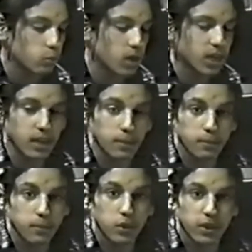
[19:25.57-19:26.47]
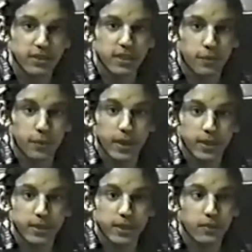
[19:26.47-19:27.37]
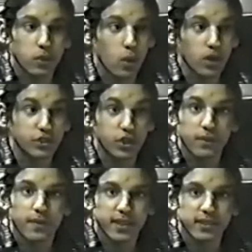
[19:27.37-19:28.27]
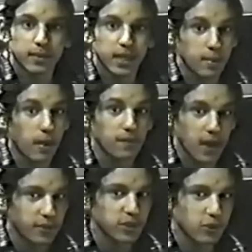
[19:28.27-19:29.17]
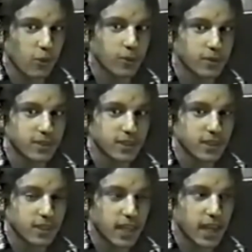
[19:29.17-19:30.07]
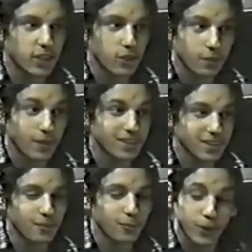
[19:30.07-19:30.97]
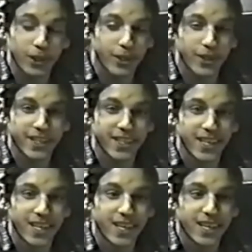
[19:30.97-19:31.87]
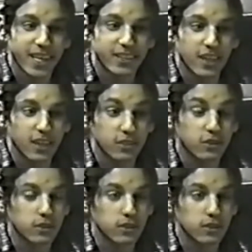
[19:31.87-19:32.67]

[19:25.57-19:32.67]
one of them looks different. If you want, you can find something about 5 years old and you'll find something real good. It's gonna